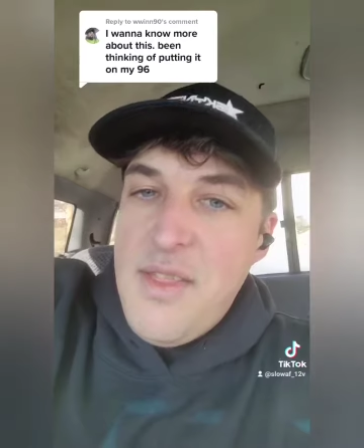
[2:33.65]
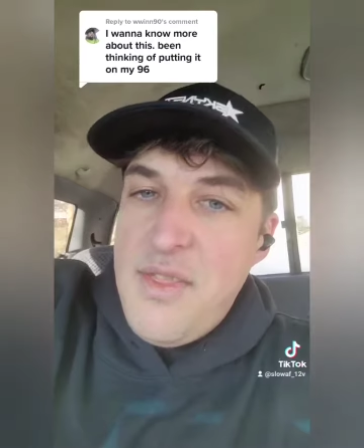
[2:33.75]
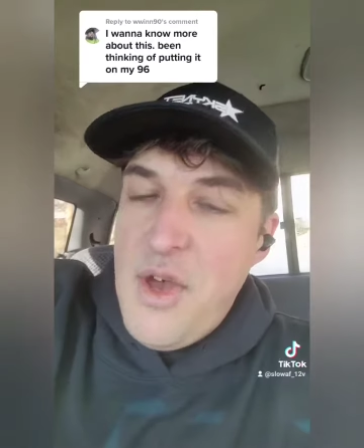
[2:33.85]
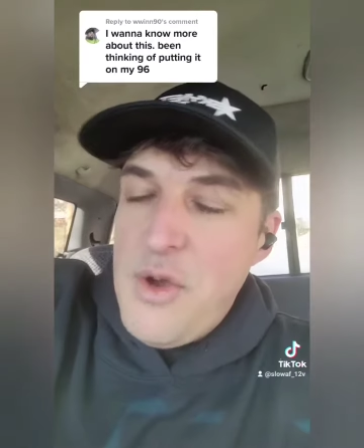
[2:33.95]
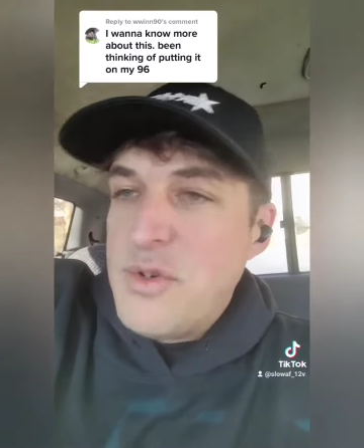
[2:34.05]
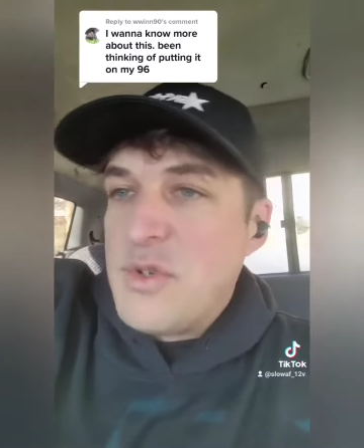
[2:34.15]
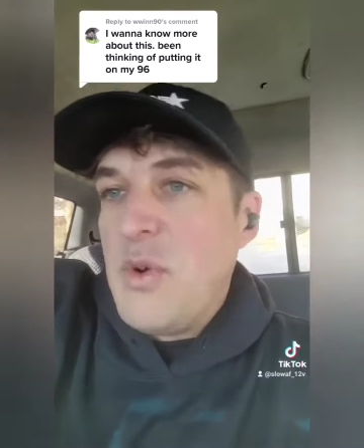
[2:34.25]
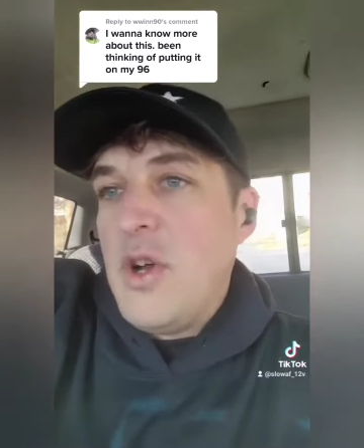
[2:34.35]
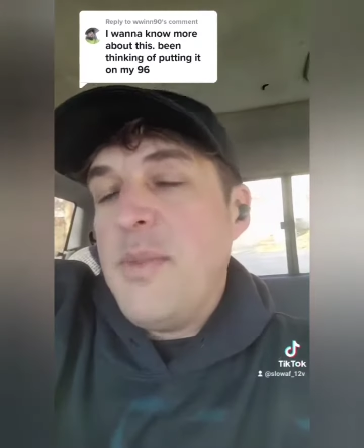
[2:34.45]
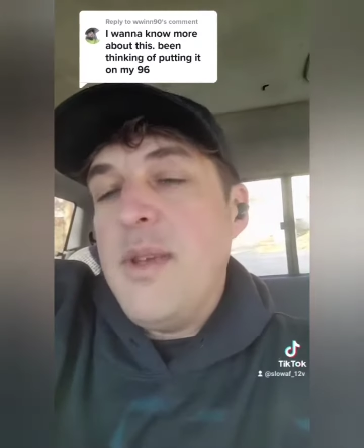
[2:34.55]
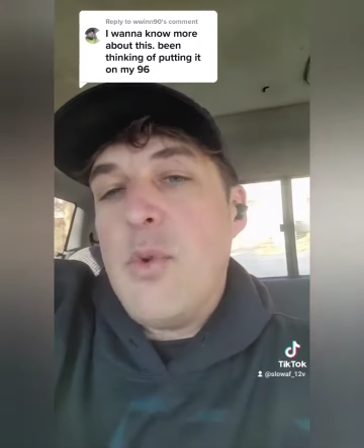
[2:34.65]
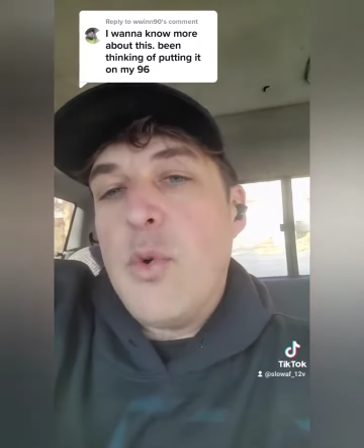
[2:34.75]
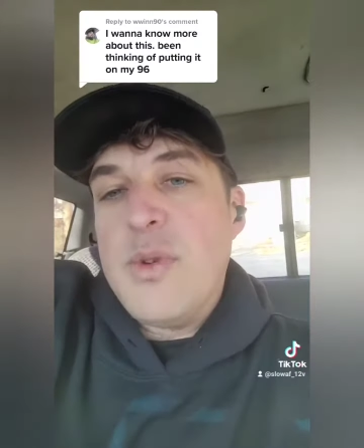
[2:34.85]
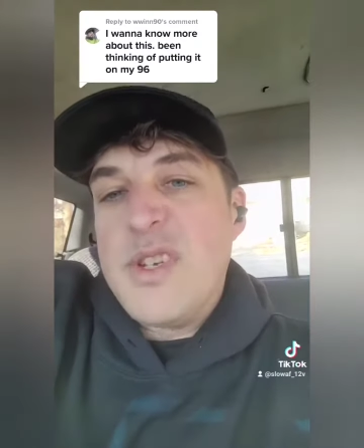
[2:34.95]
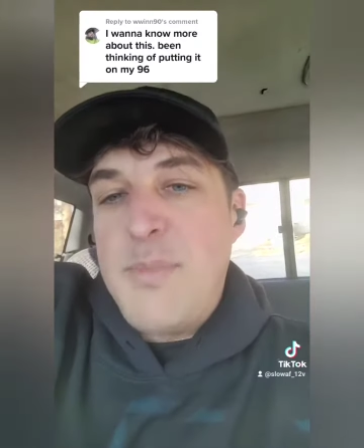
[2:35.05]
those will be
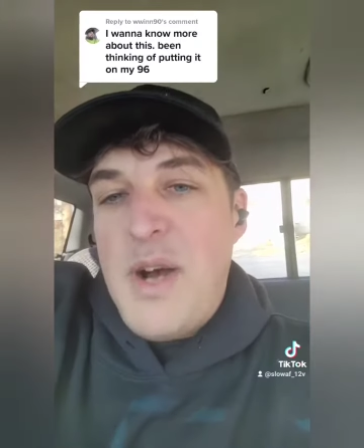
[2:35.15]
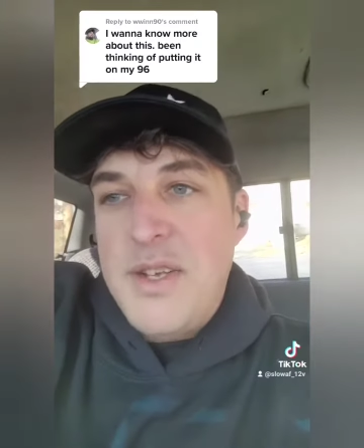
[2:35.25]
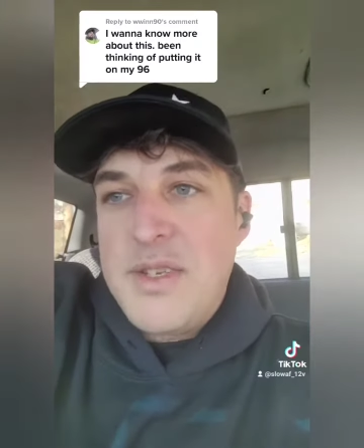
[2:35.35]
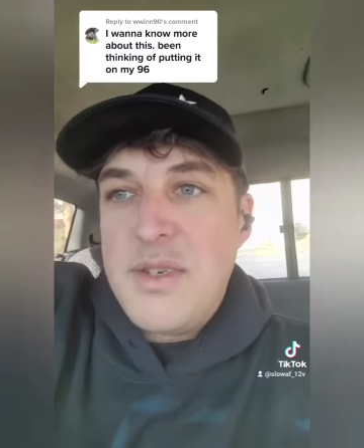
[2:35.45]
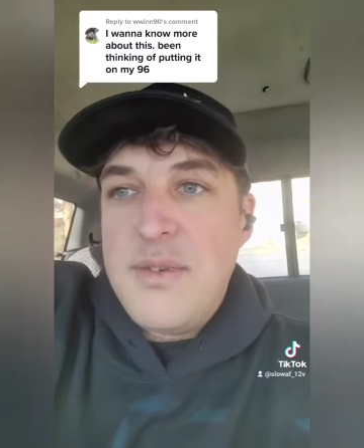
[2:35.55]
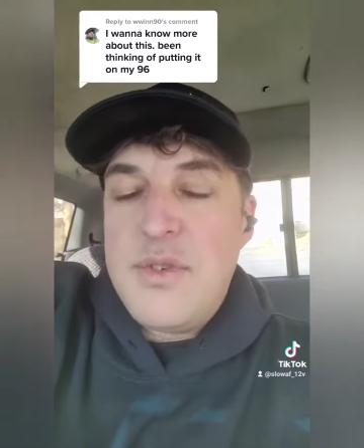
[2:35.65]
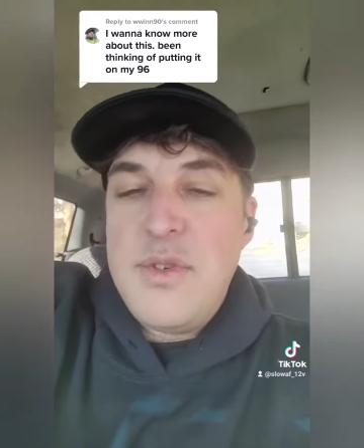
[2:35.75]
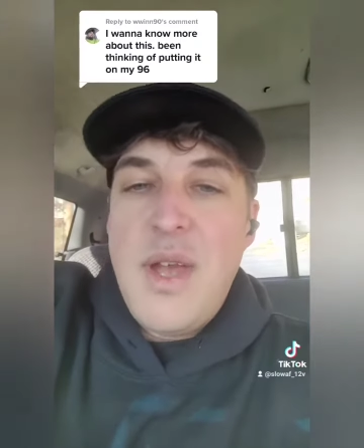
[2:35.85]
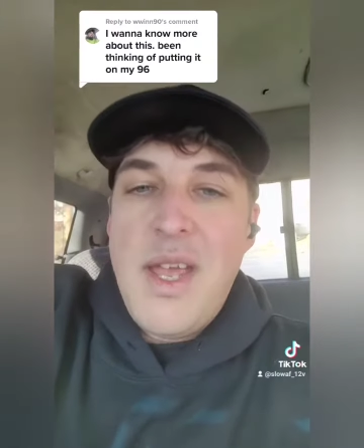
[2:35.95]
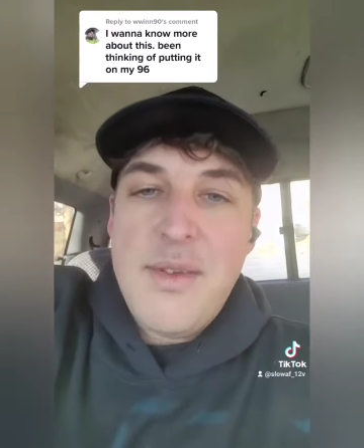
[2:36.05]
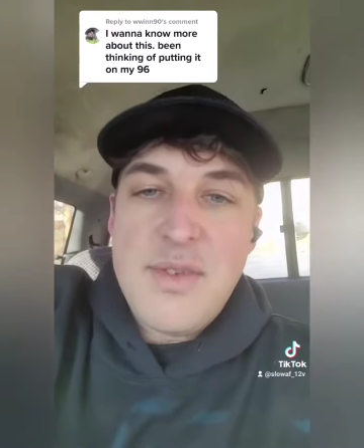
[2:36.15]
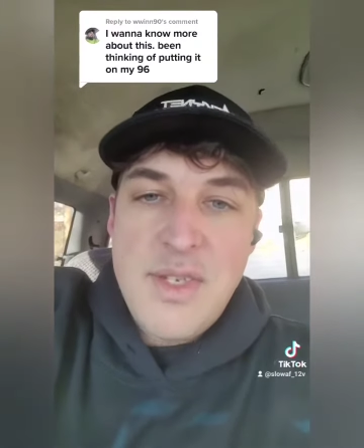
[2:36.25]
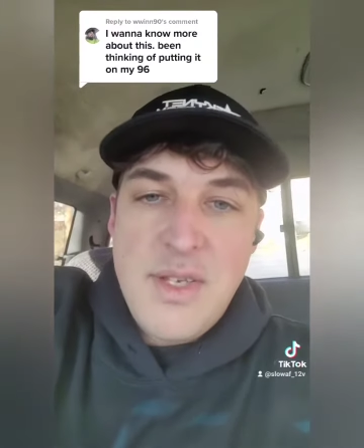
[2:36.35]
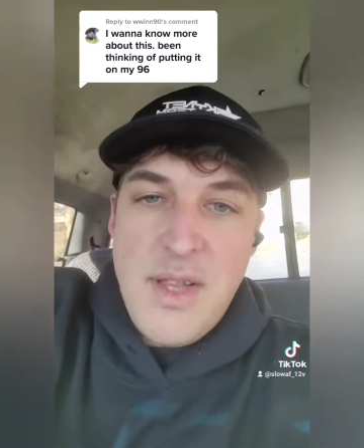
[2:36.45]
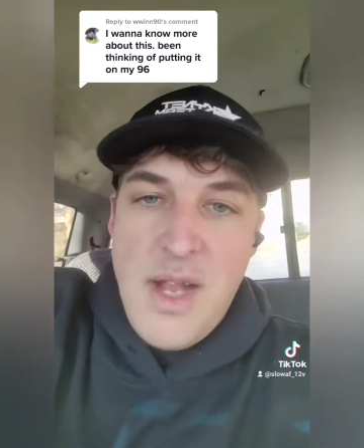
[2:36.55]
more responsive to
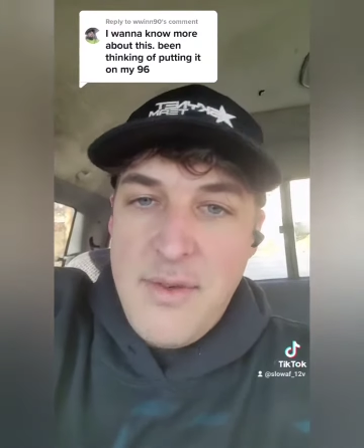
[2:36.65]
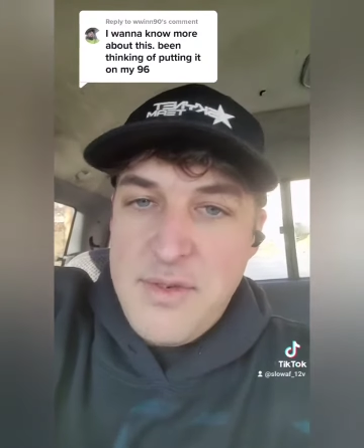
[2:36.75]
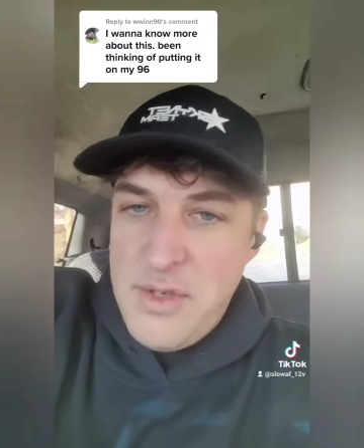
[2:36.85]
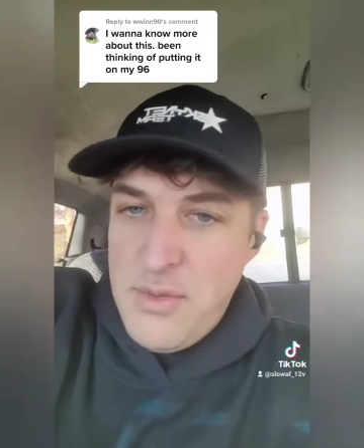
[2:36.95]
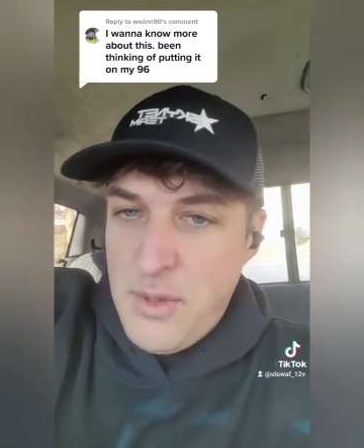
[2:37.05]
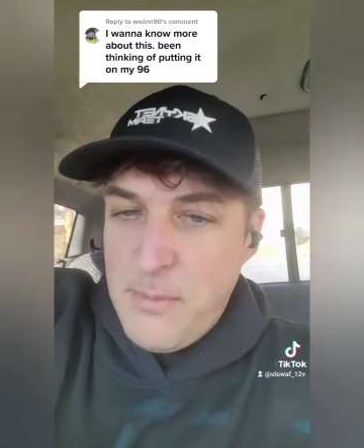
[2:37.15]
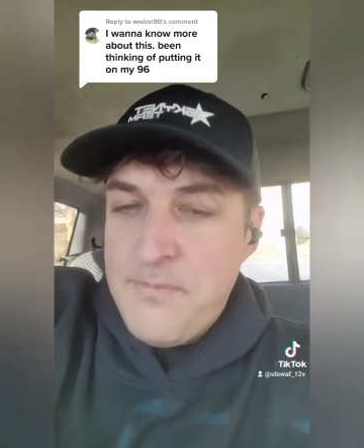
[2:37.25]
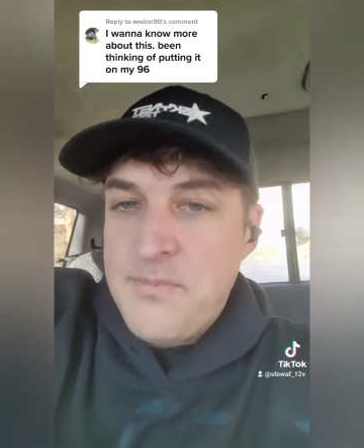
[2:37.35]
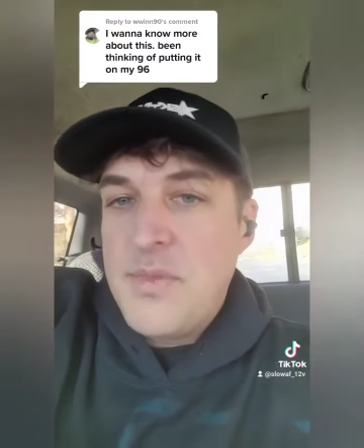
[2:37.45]
AFC live tuning.